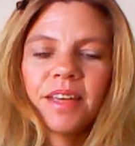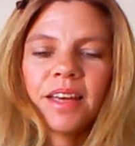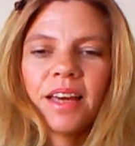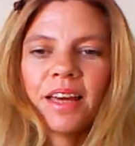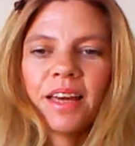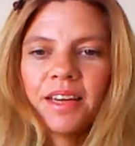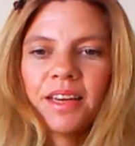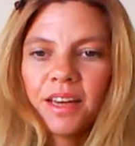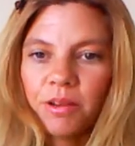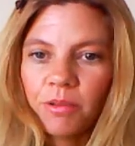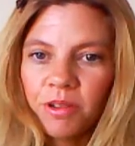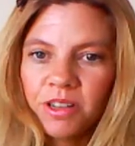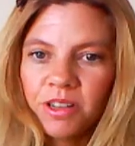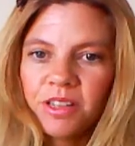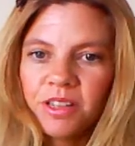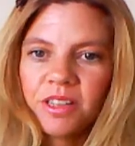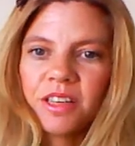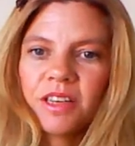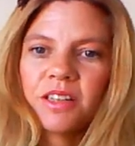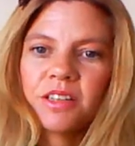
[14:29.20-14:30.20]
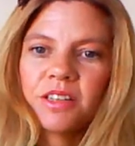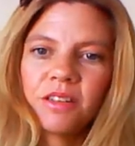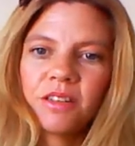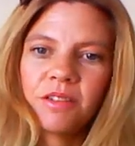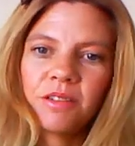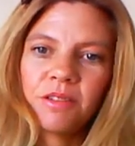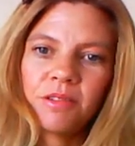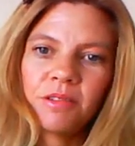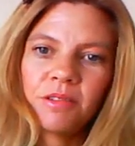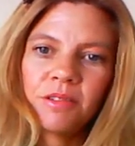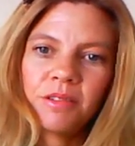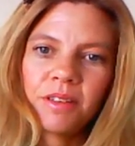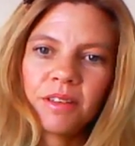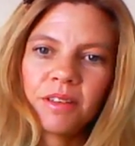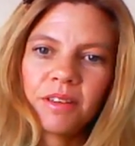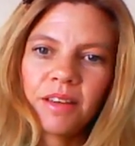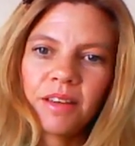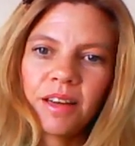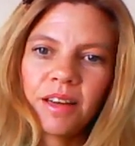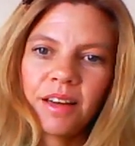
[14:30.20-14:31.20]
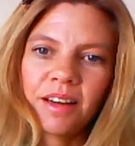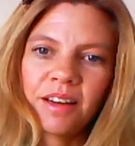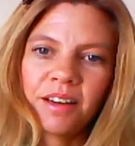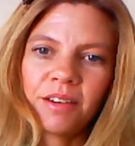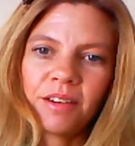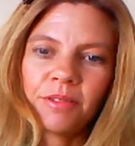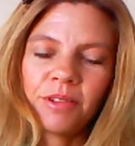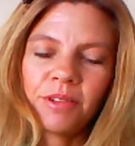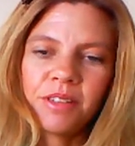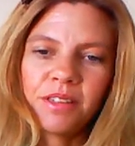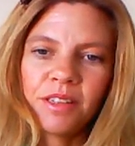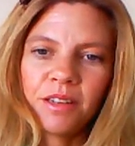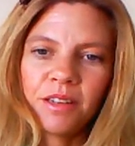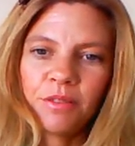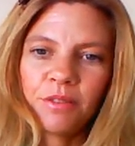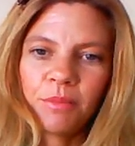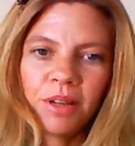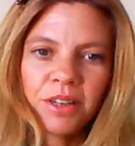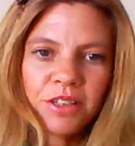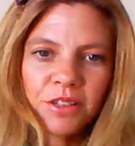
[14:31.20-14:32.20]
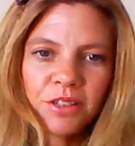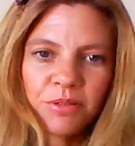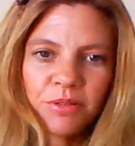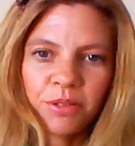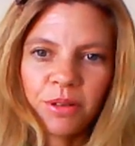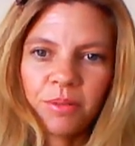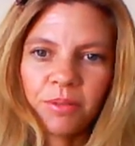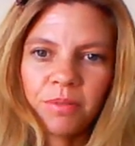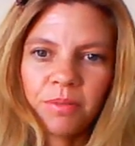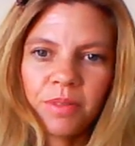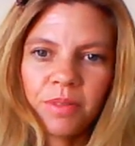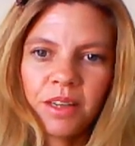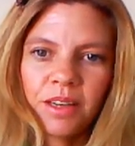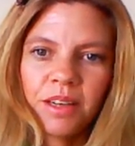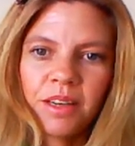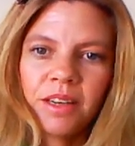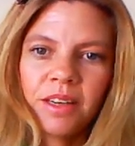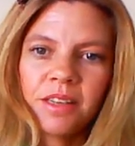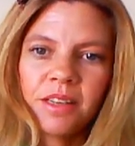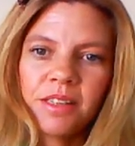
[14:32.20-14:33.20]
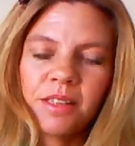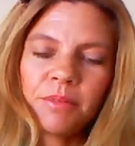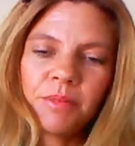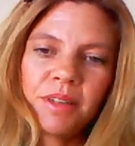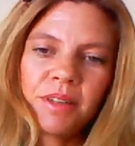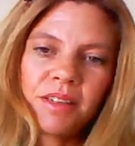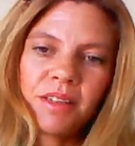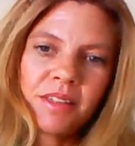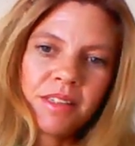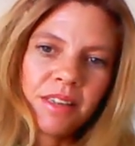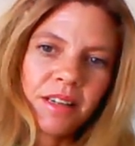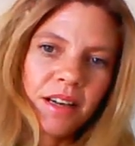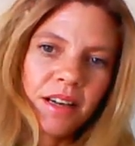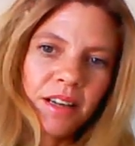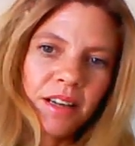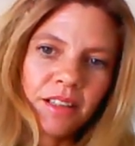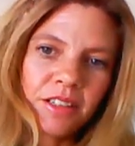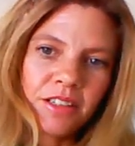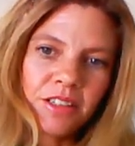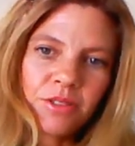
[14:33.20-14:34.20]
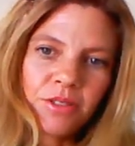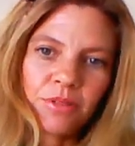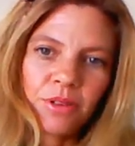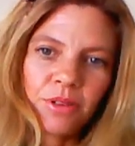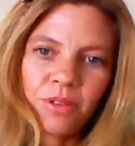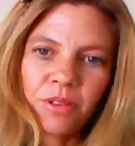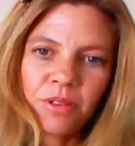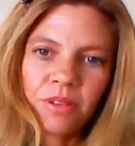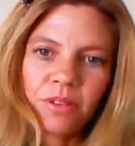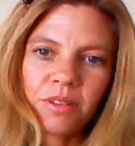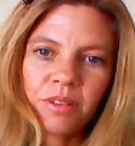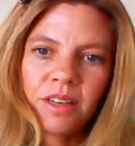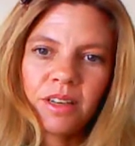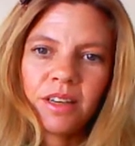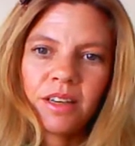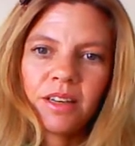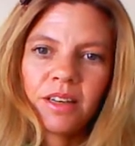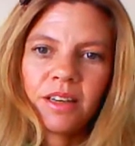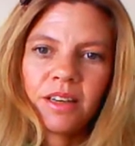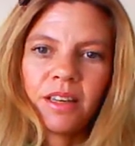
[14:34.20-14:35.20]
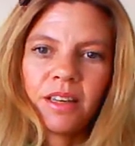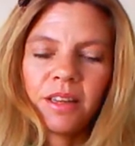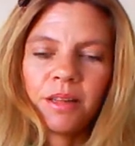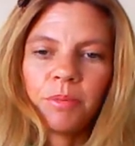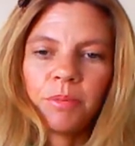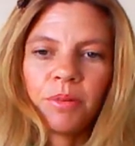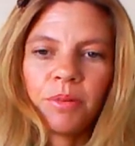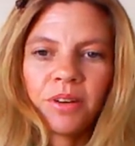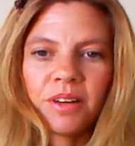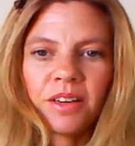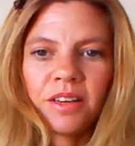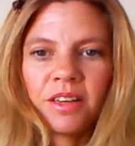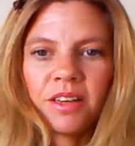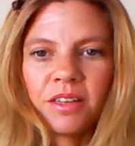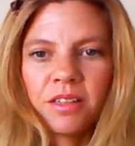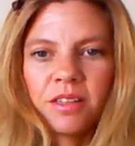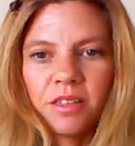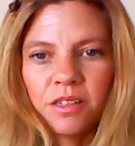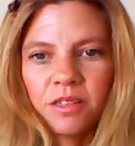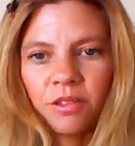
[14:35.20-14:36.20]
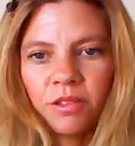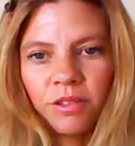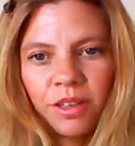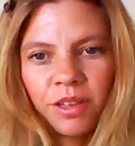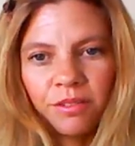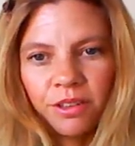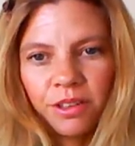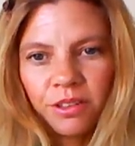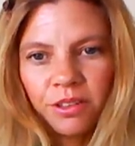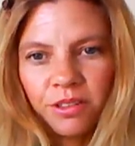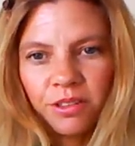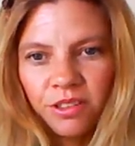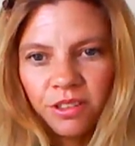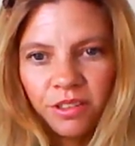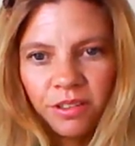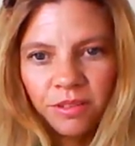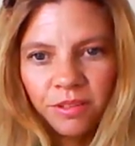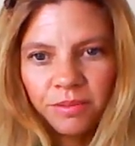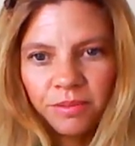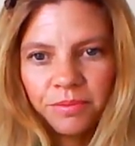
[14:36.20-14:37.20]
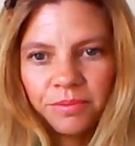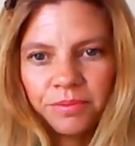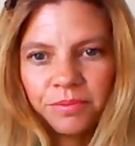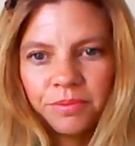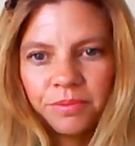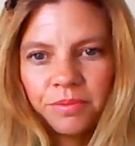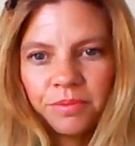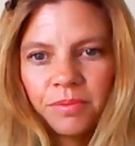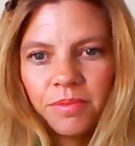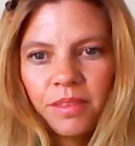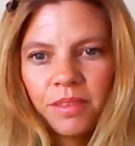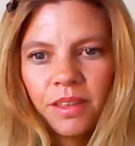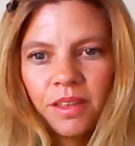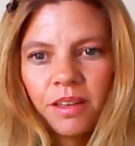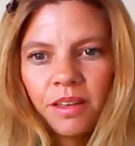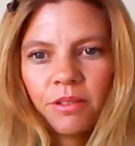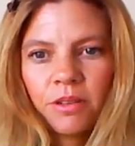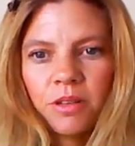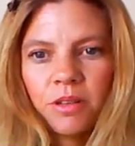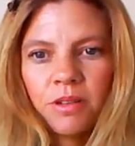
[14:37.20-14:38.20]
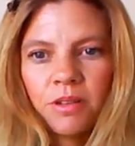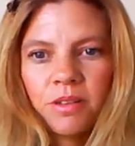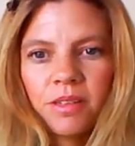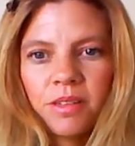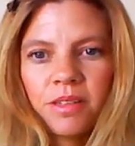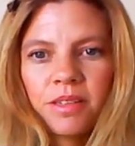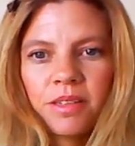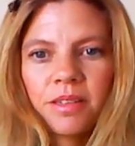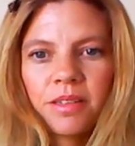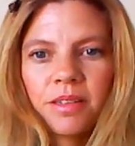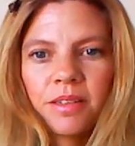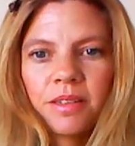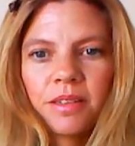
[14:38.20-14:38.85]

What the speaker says: And I wish that you receive much from Simion's knowledge further in the book Keys to Soul Evolution, which is